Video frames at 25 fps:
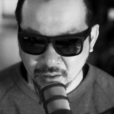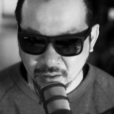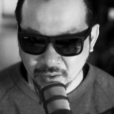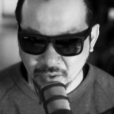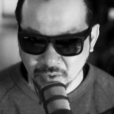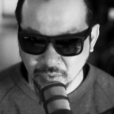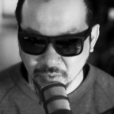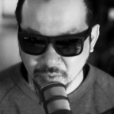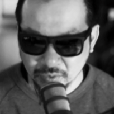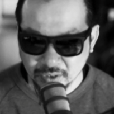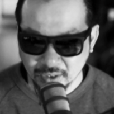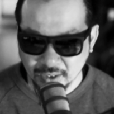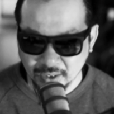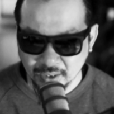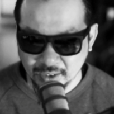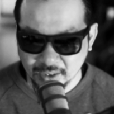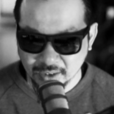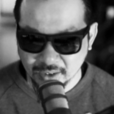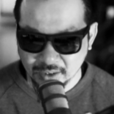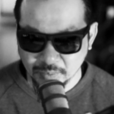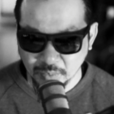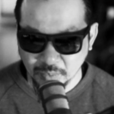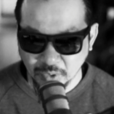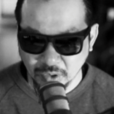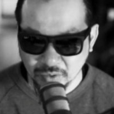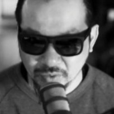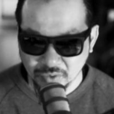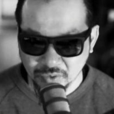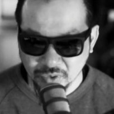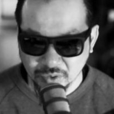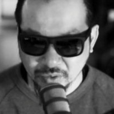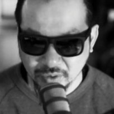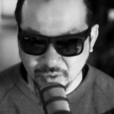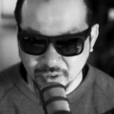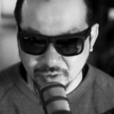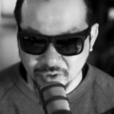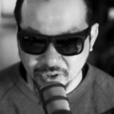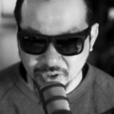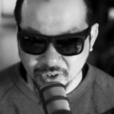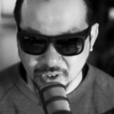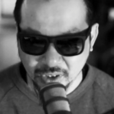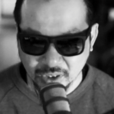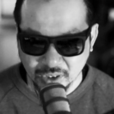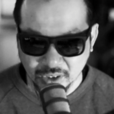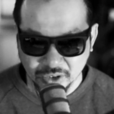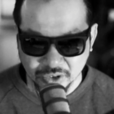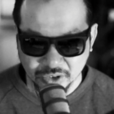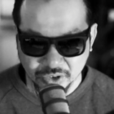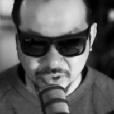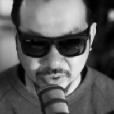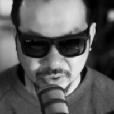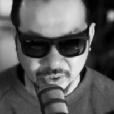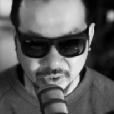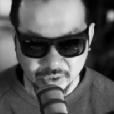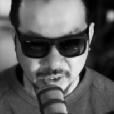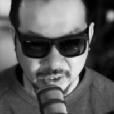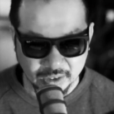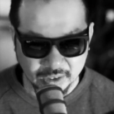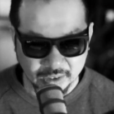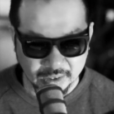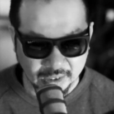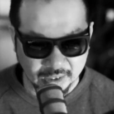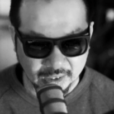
talk to these models who are interested in shooting